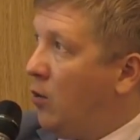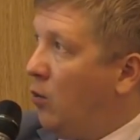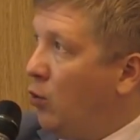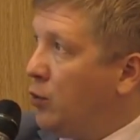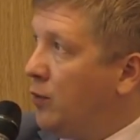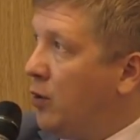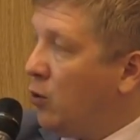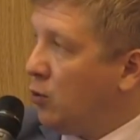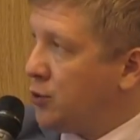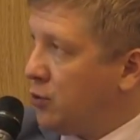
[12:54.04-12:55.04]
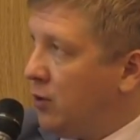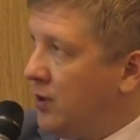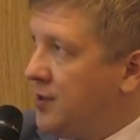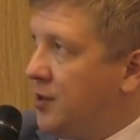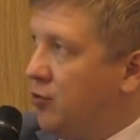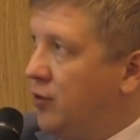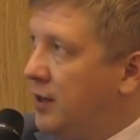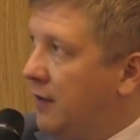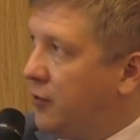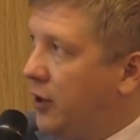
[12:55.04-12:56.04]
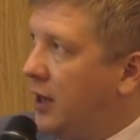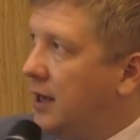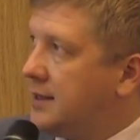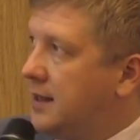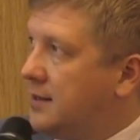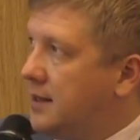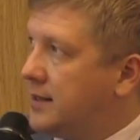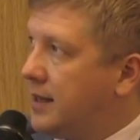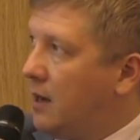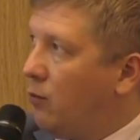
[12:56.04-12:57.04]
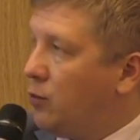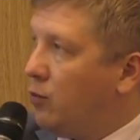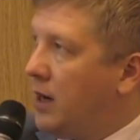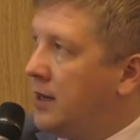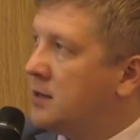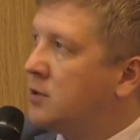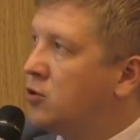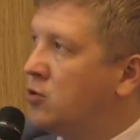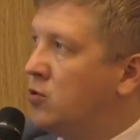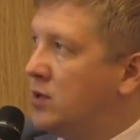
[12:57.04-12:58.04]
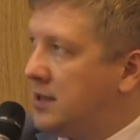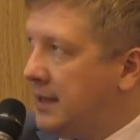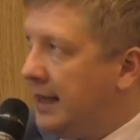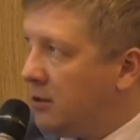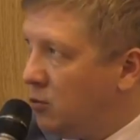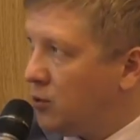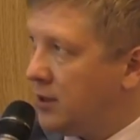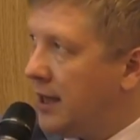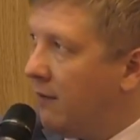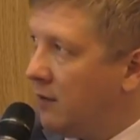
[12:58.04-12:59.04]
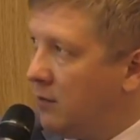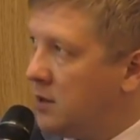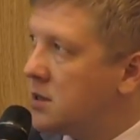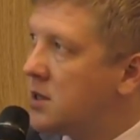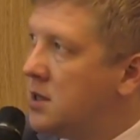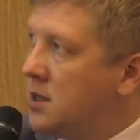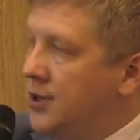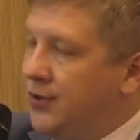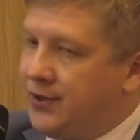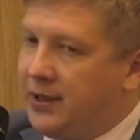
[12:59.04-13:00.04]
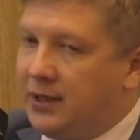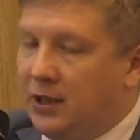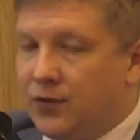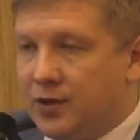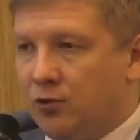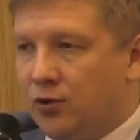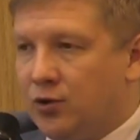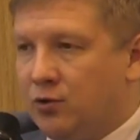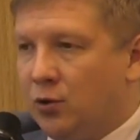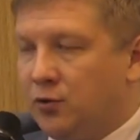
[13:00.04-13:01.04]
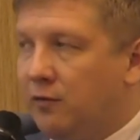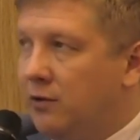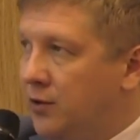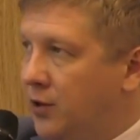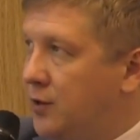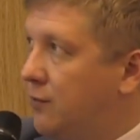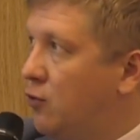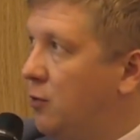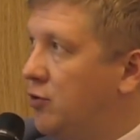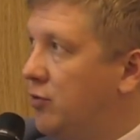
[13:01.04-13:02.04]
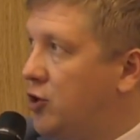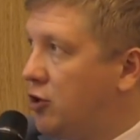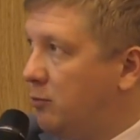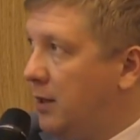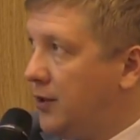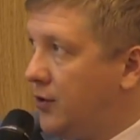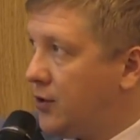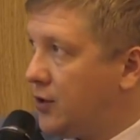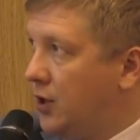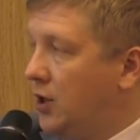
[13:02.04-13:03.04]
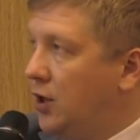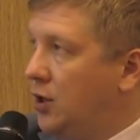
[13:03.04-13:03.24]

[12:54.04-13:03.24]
What we are also considering Naftogaz, and that's our advice to the state and to the government, is that if there is not willingness from international partners